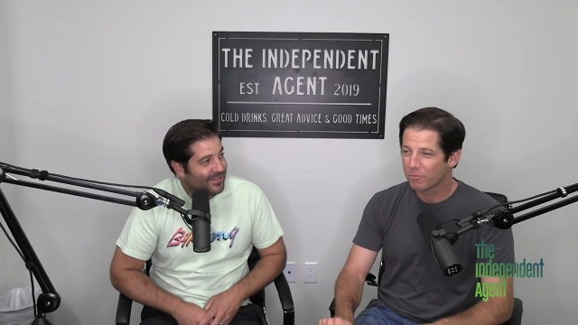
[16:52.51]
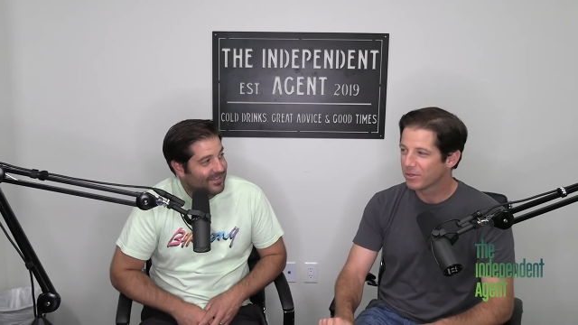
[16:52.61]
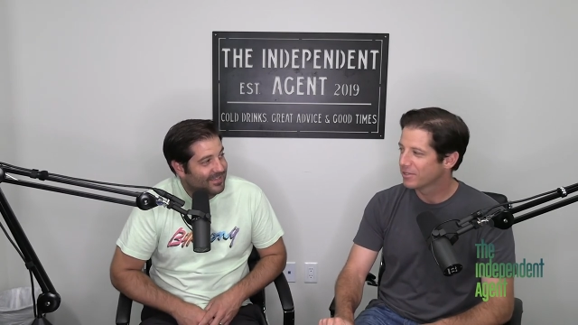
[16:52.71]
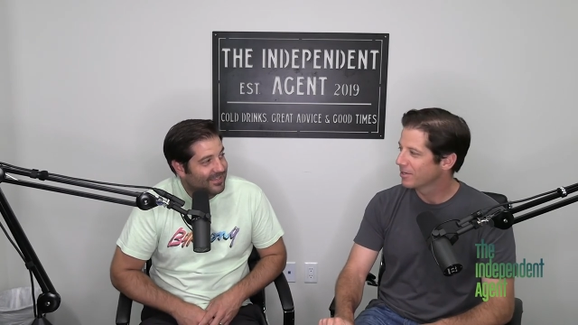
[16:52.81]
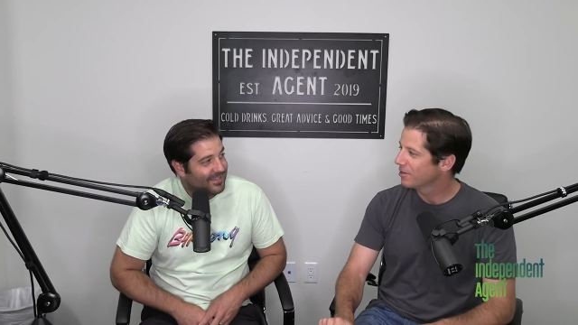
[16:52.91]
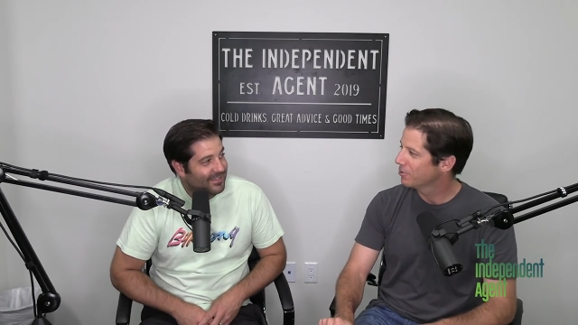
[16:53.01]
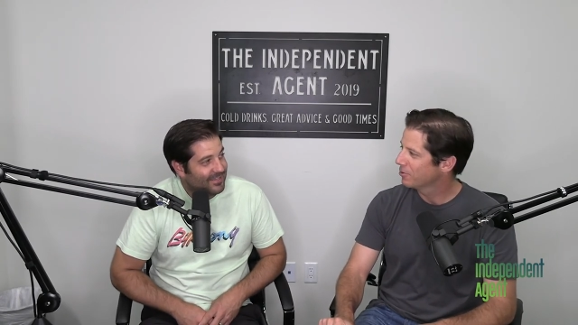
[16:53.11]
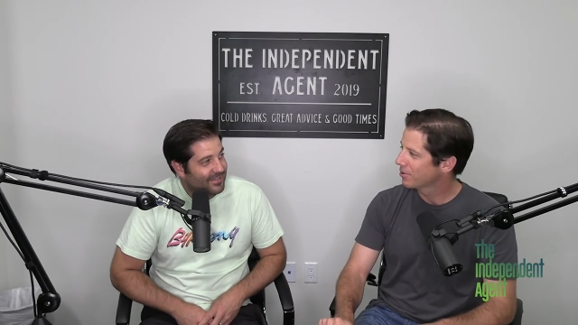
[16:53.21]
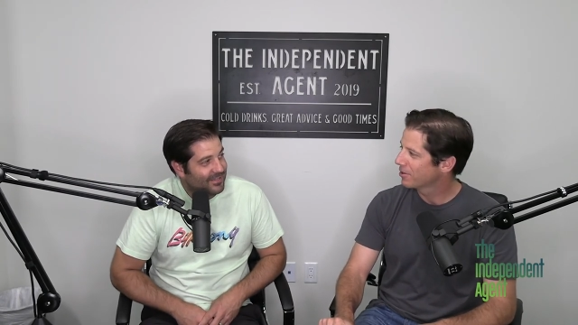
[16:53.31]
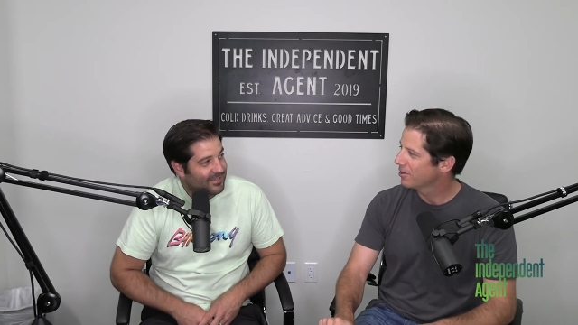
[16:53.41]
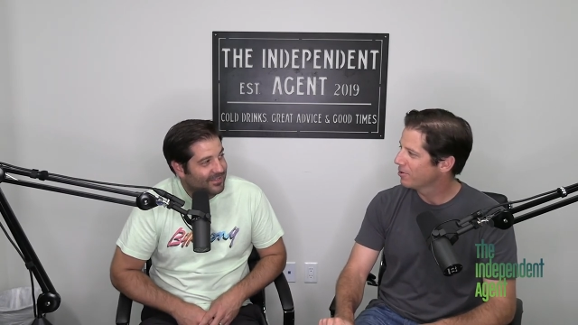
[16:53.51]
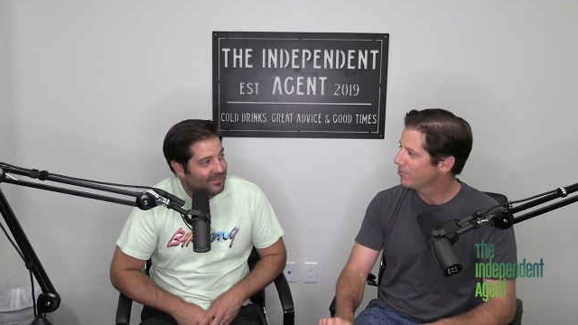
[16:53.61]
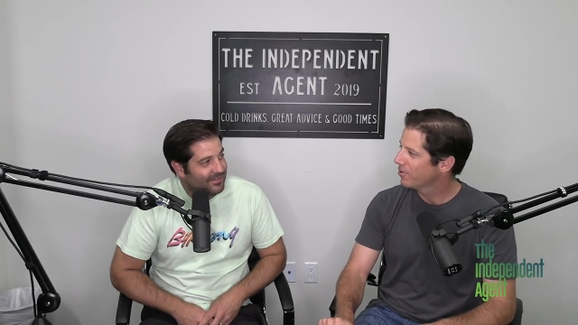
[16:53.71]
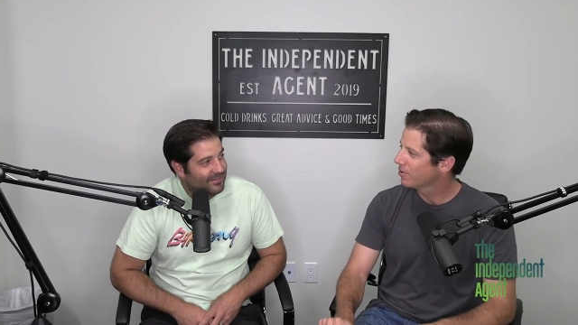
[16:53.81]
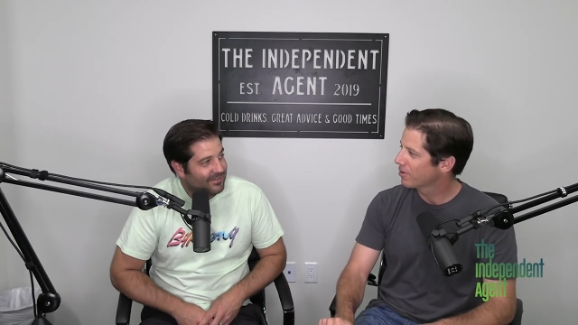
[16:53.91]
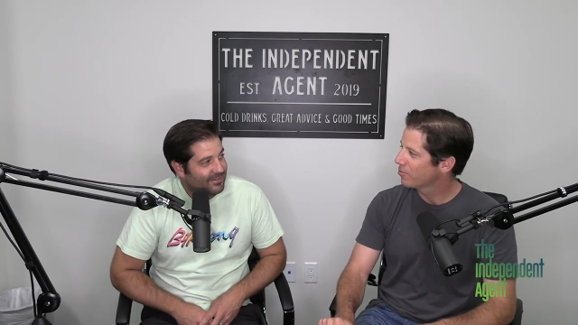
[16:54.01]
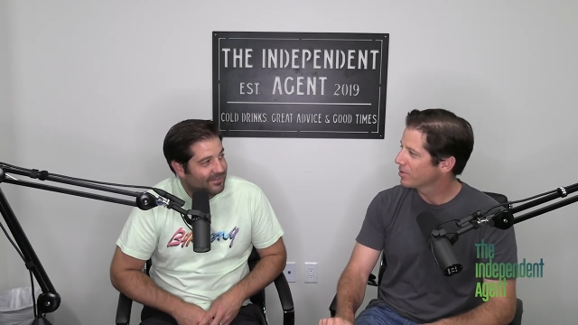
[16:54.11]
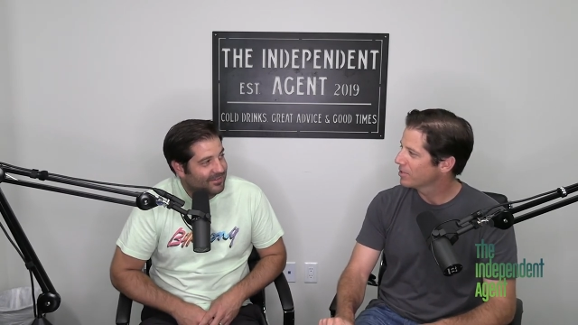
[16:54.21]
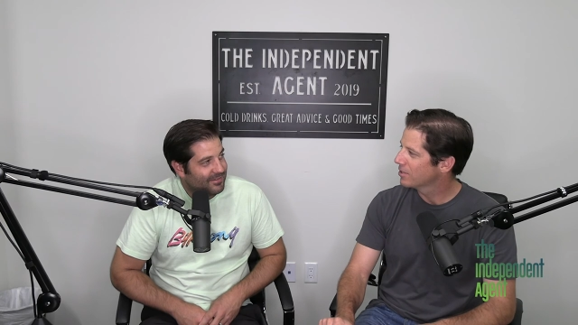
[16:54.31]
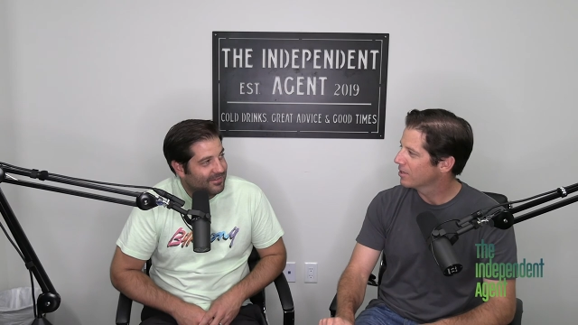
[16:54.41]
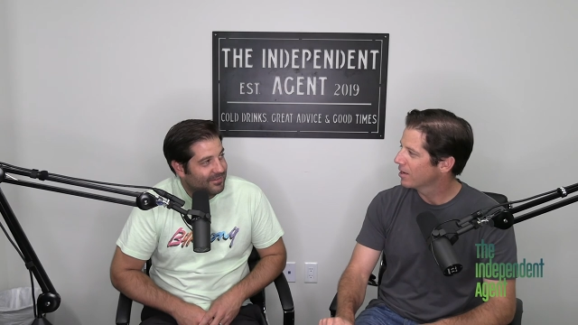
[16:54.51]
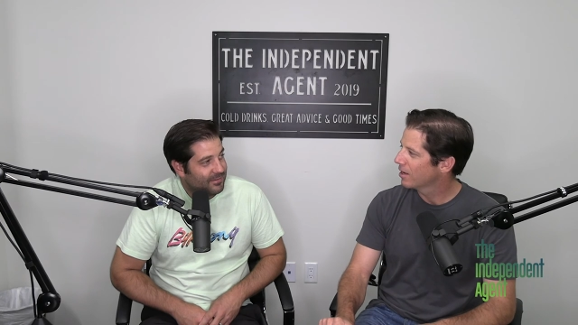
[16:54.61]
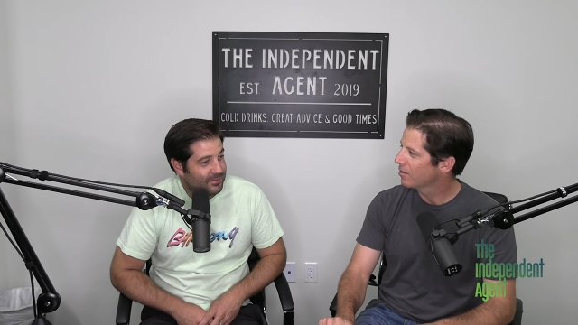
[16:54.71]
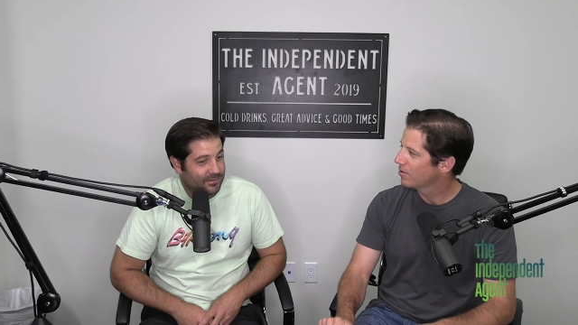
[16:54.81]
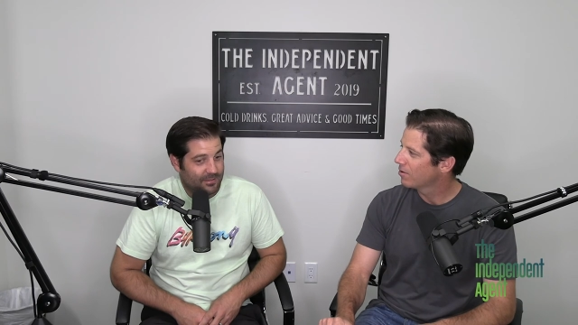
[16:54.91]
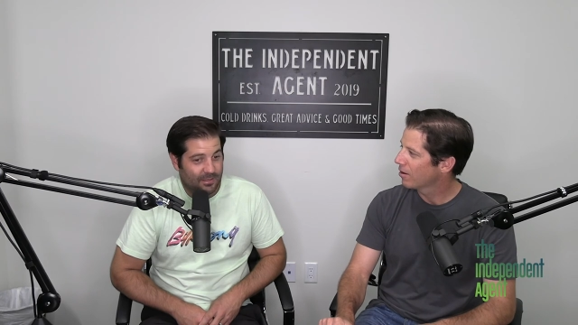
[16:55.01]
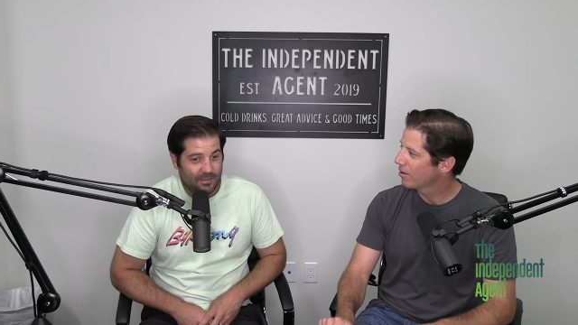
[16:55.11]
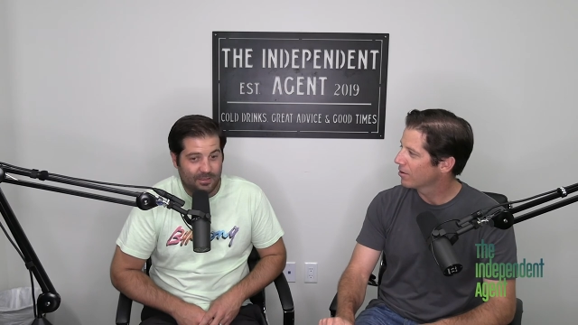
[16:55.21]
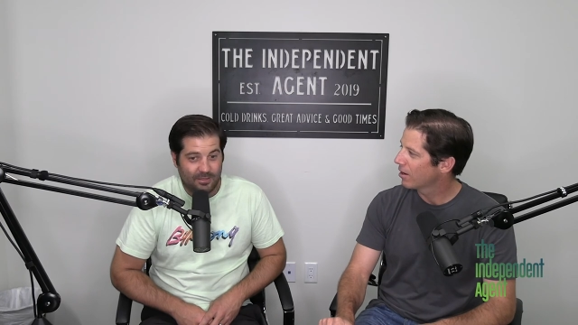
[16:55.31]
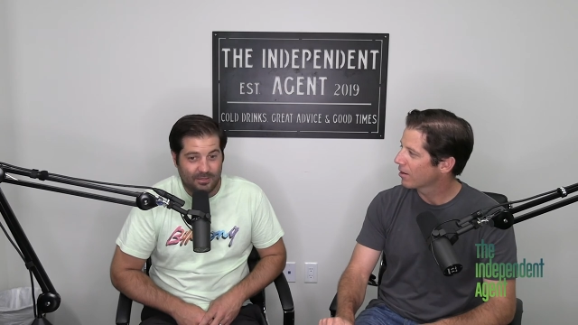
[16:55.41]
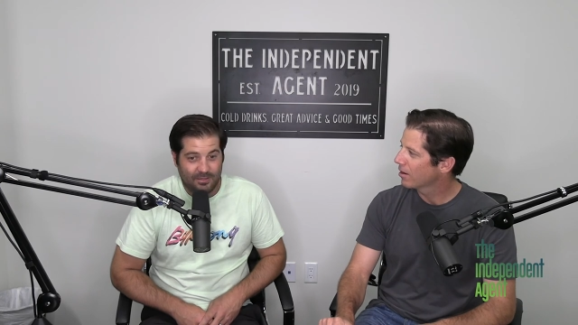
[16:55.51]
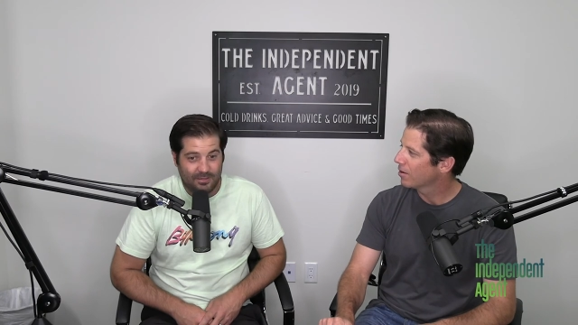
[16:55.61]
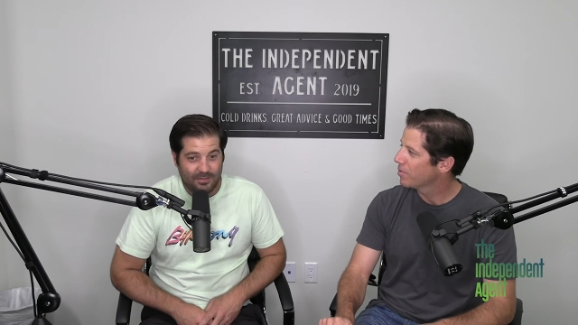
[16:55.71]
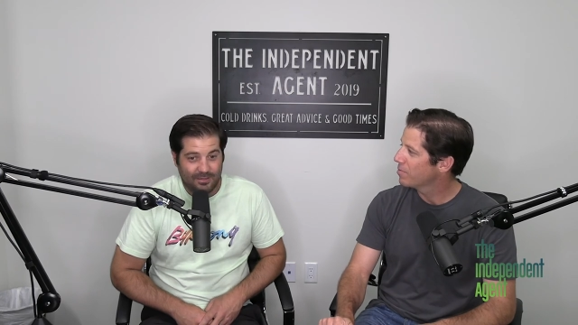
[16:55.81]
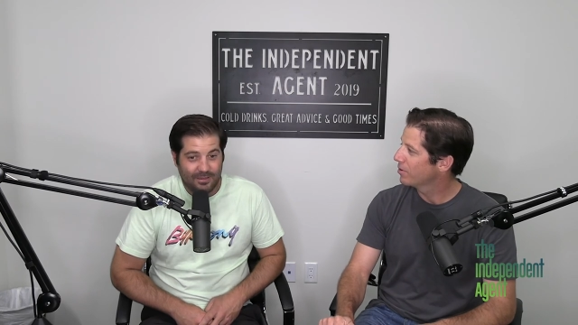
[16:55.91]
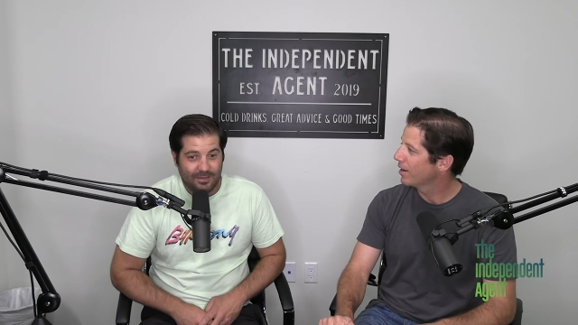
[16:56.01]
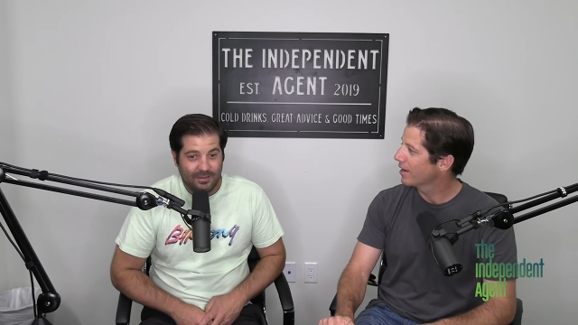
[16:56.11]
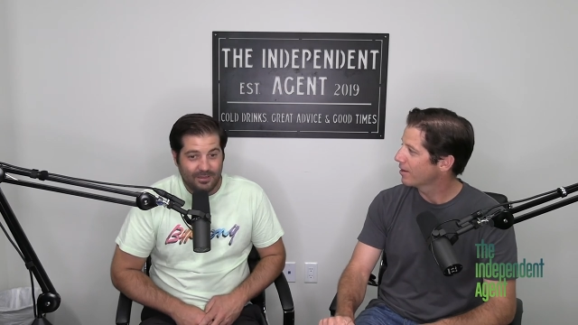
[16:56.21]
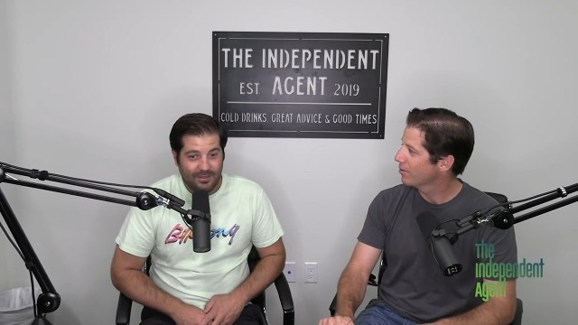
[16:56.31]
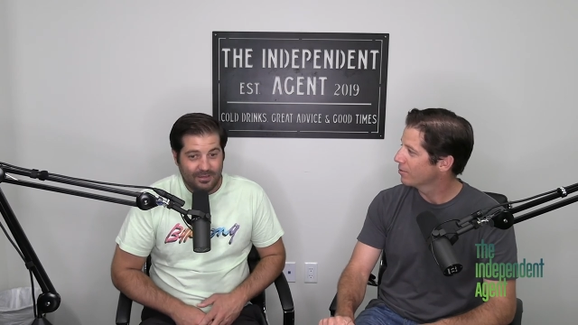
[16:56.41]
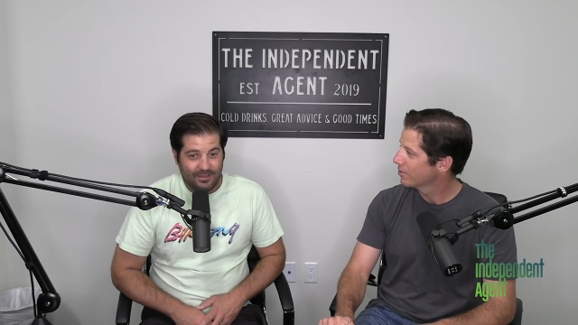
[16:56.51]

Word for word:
Speaker 1: What's it? You look good. You feel good. What's it? And dar- doggone it, people like you.